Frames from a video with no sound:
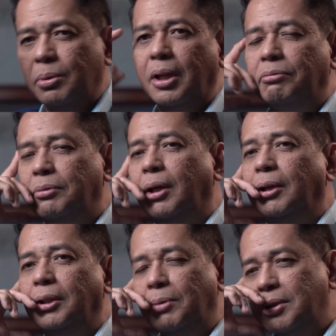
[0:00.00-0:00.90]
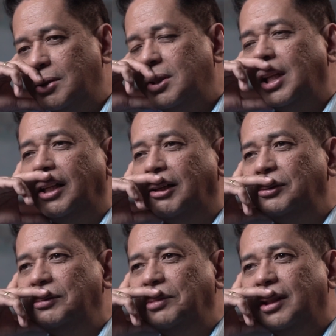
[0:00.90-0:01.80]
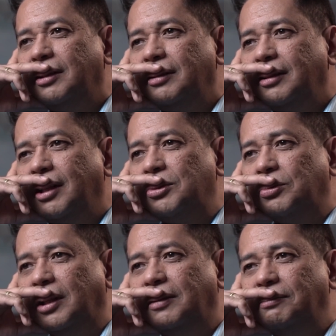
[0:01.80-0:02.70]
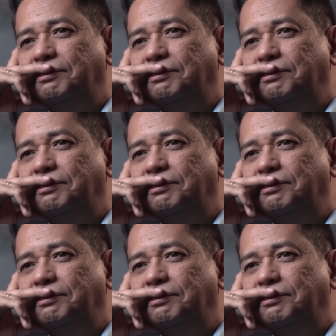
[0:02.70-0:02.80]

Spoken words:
with FVR are the ones that stand out to me as well.